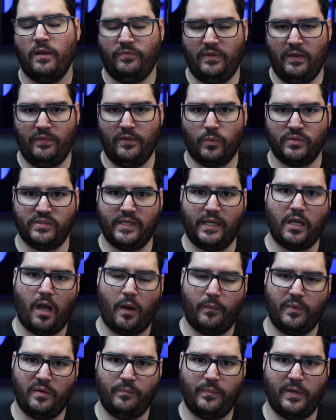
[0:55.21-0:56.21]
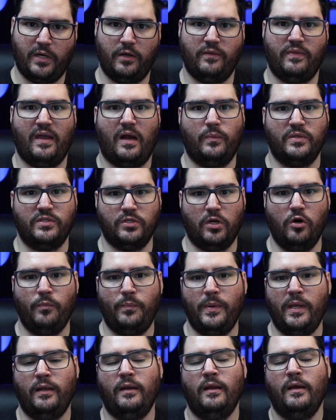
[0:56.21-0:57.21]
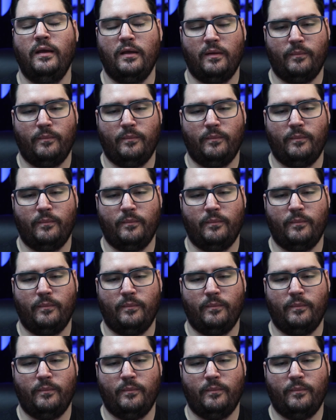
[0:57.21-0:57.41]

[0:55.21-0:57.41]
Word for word: Then there was a commenting period that was open.